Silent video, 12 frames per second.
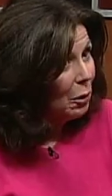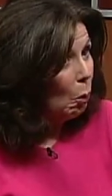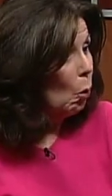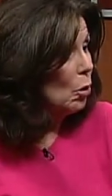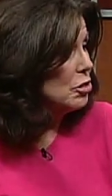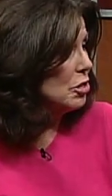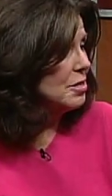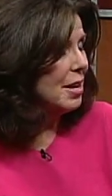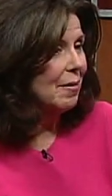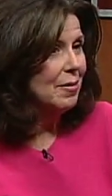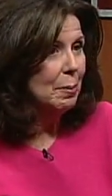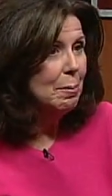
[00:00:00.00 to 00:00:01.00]
or just
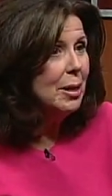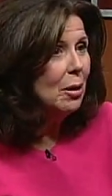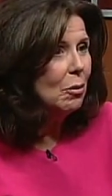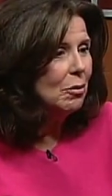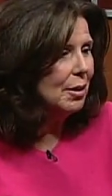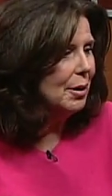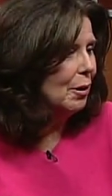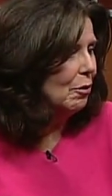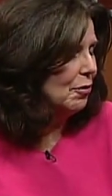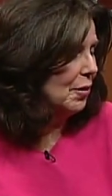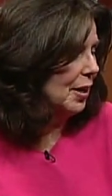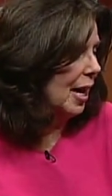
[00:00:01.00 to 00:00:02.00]
having milk,
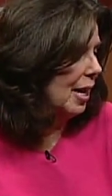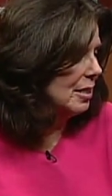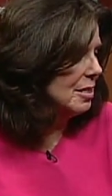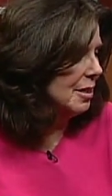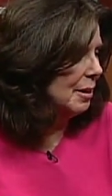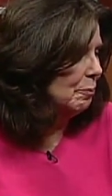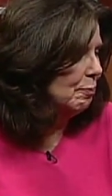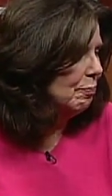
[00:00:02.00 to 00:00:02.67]
for the calcium.